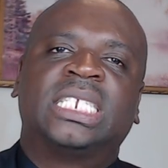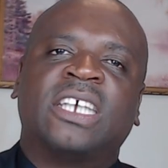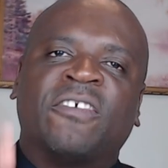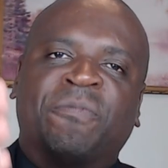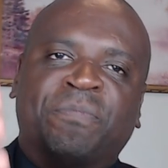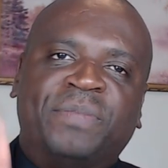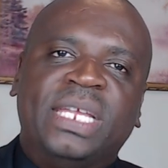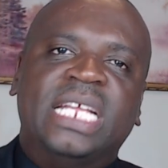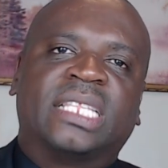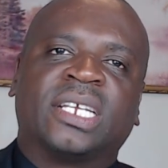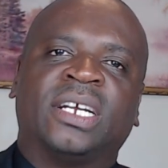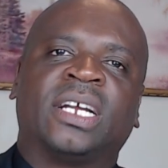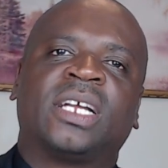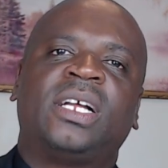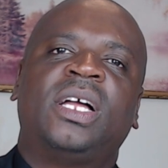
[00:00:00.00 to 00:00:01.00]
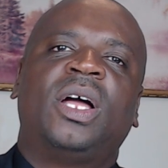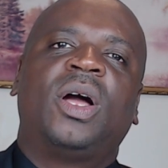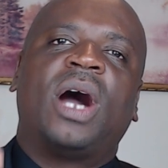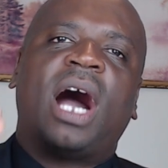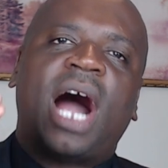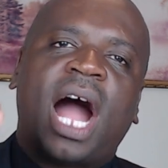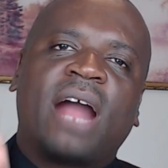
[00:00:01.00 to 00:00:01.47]
of Peter
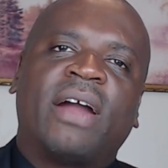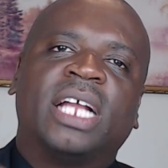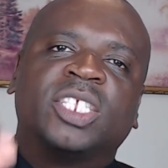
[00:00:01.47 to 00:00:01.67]
are